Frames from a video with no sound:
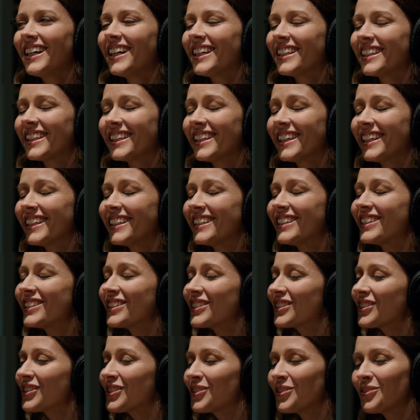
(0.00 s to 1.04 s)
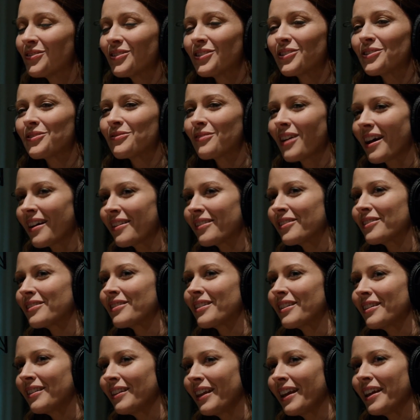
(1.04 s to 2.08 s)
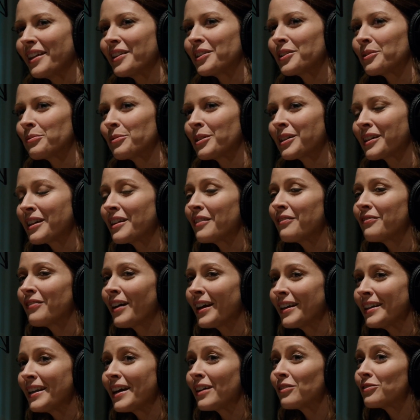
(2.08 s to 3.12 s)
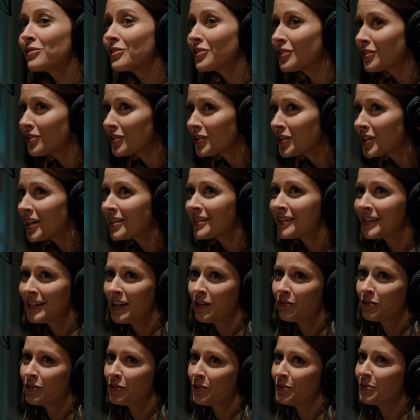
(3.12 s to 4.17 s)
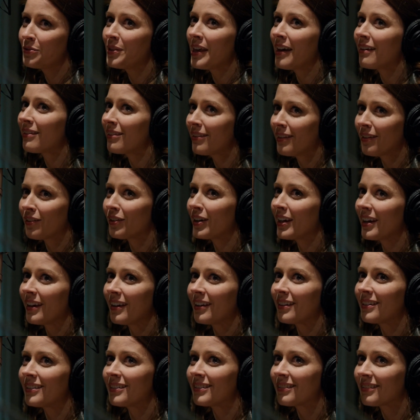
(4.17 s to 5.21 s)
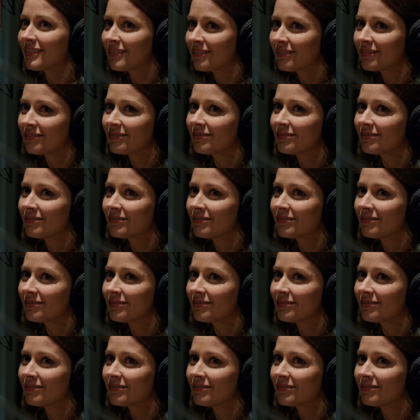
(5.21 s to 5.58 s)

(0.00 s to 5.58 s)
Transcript: I think sooner rather than later, we're going to find out just how true that theory is.